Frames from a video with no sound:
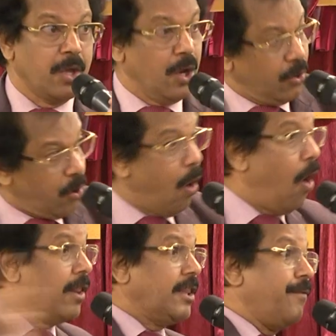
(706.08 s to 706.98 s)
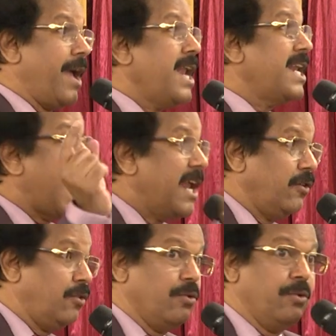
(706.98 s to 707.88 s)
Go all the way, nine
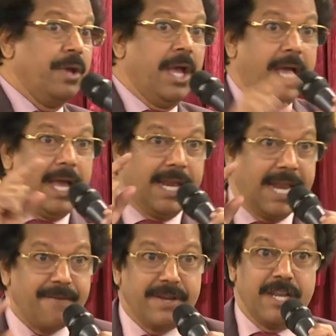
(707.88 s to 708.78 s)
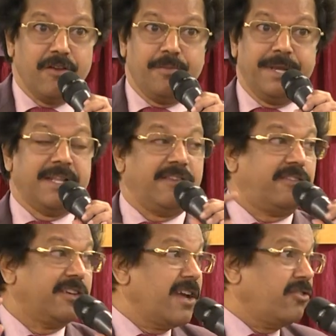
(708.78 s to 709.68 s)
to eleven, he will be in the
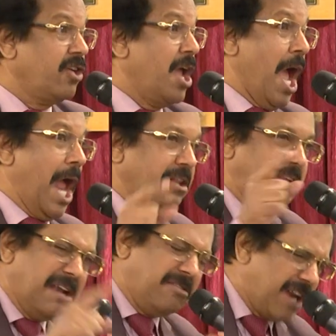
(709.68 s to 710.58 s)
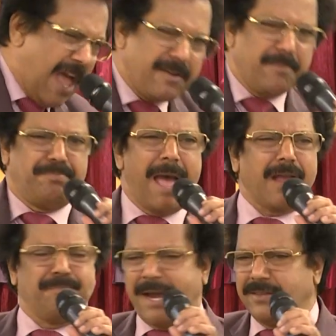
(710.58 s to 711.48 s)
church. And then travel back.
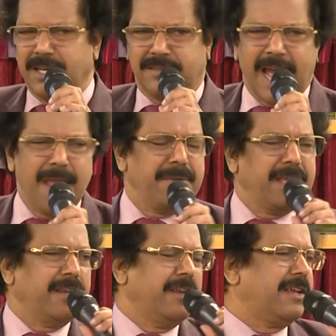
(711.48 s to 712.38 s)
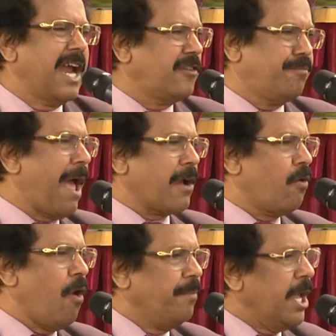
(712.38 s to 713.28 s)
By the time he gets back
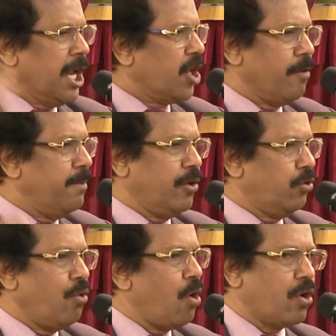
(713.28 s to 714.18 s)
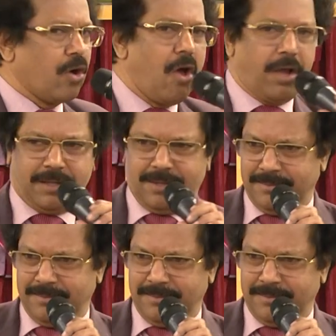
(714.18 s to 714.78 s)
home, it will be two o'clock.